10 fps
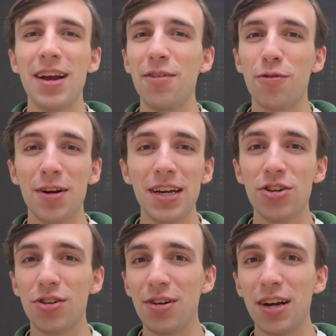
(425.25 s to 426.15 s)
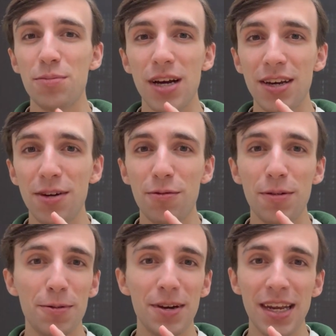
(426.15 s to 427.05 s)
For each learning objective, we
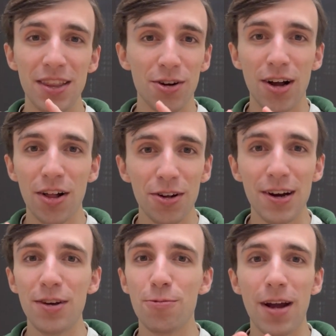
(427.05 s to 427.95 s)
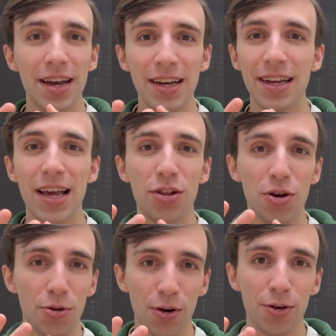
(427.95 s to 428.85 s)
would either color it red,
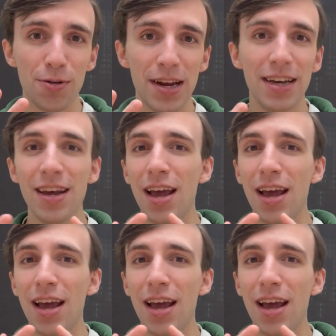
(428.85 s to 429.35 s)
yellow, or green.